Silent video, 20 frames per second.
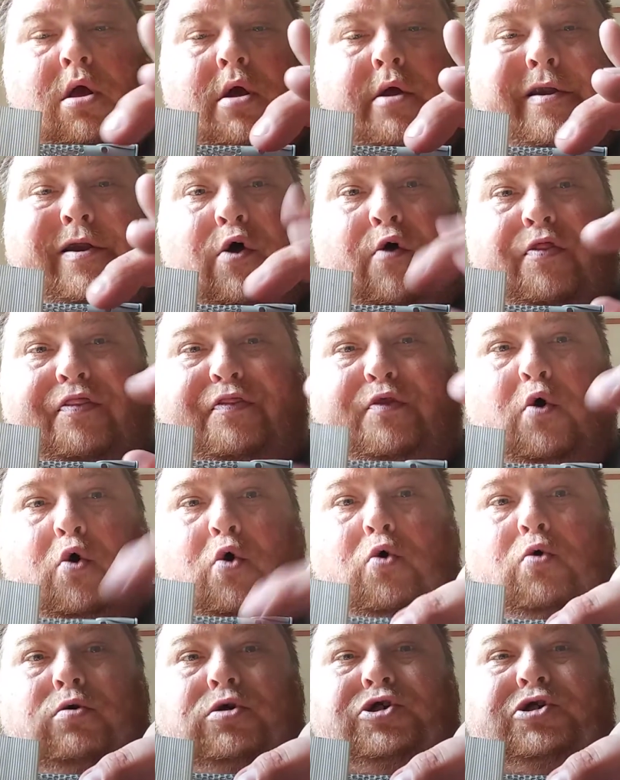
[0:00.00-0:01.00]
Now
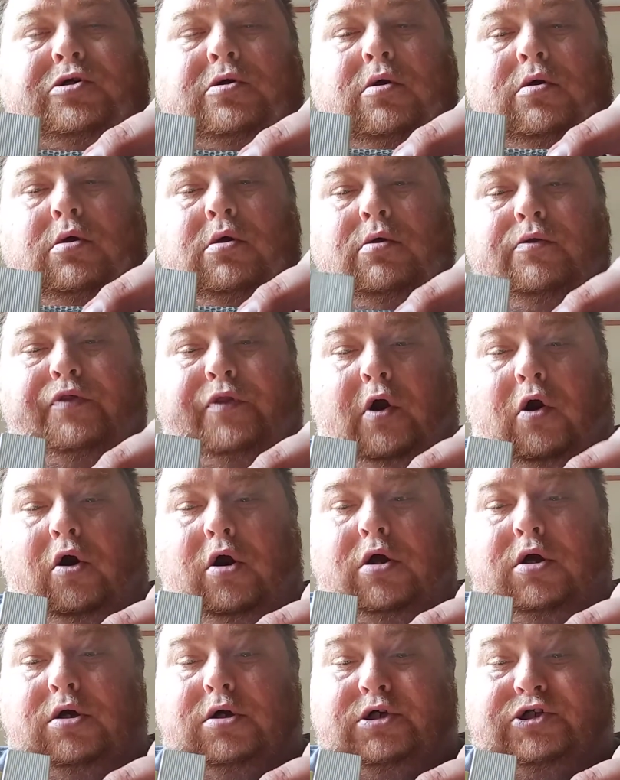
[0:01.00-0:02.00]
those, there
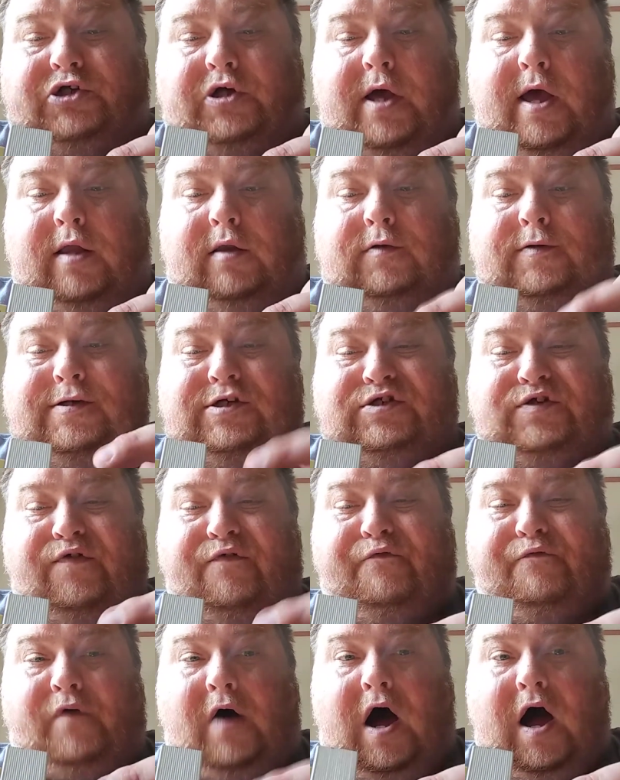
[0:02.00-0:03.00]
is at least
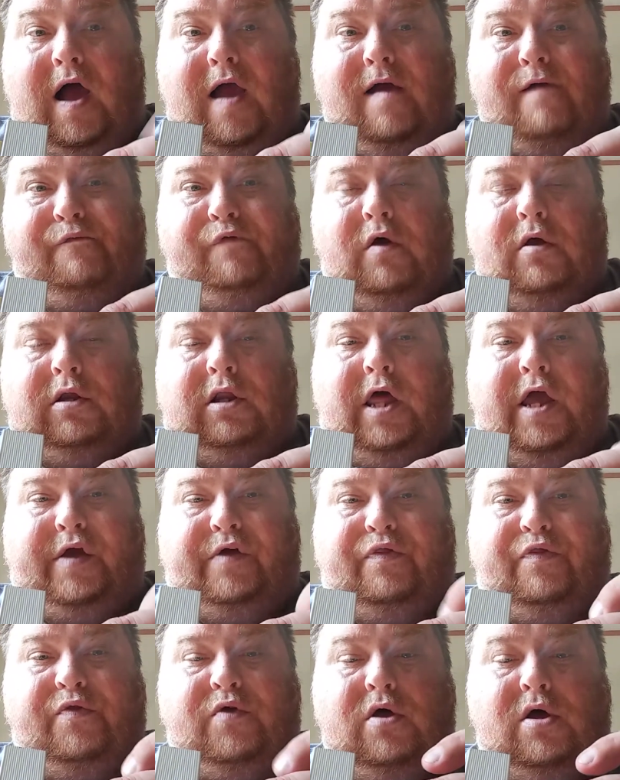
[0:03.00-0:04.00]
5
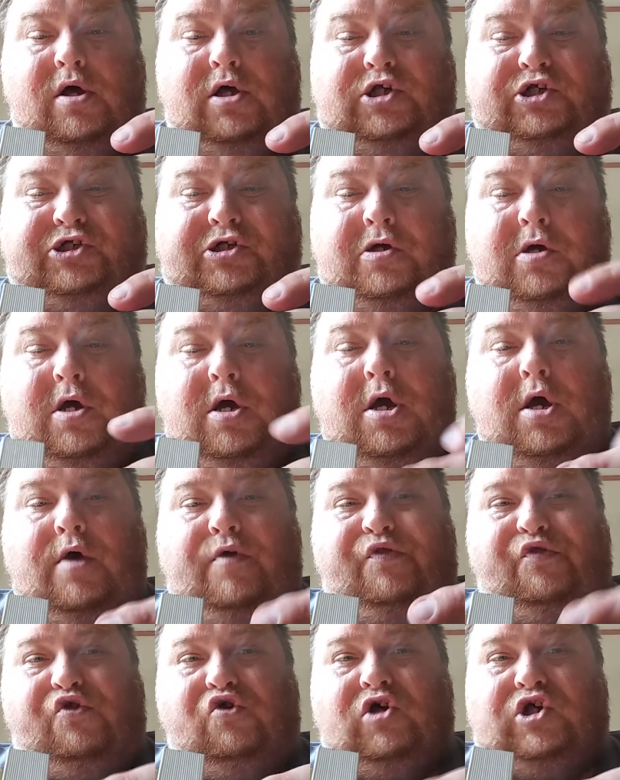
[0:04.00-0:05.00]
like this
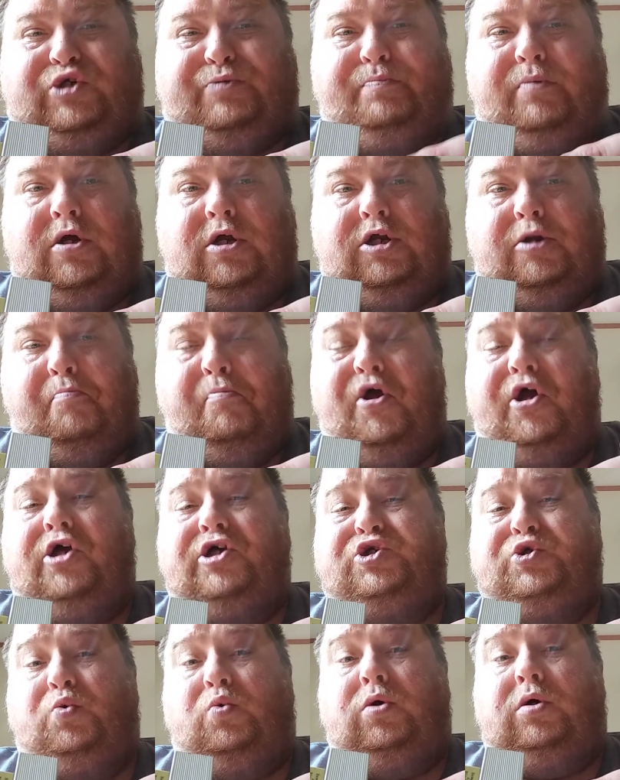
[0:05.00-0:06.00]
being the
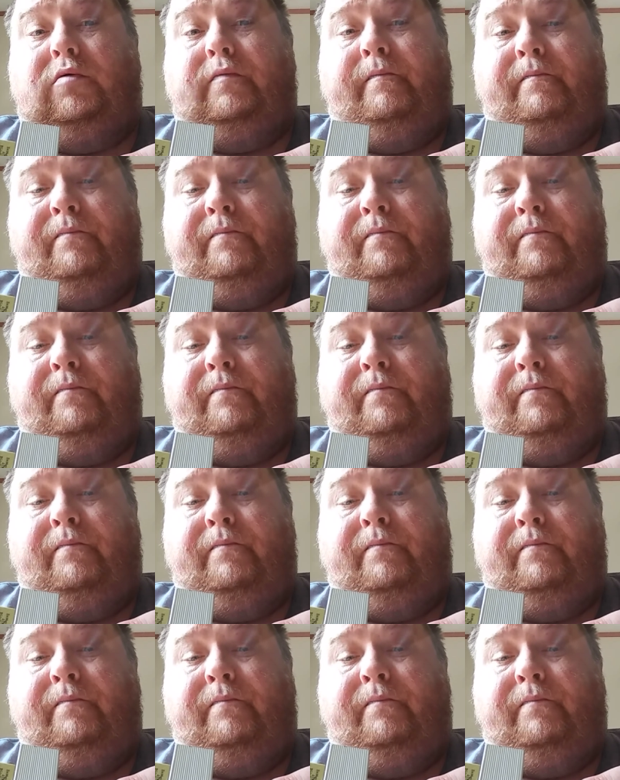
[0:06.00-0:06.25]
biggest one.